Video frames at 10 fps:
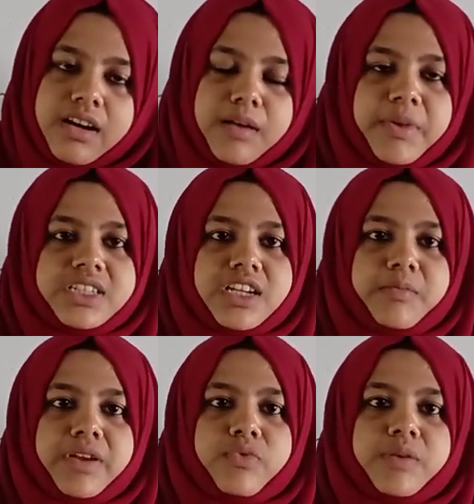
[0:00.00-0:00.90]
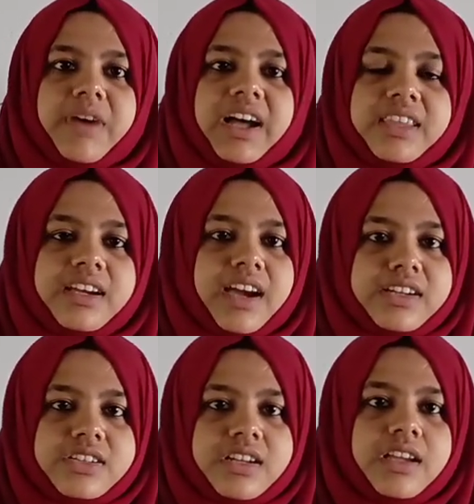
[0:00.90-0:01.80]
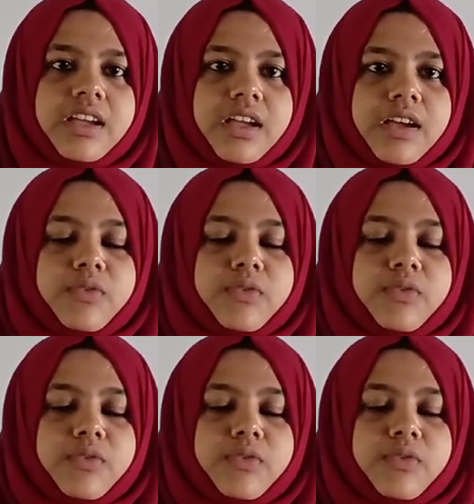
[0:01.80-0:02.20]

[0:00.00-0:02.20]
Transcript: a measurement from other country.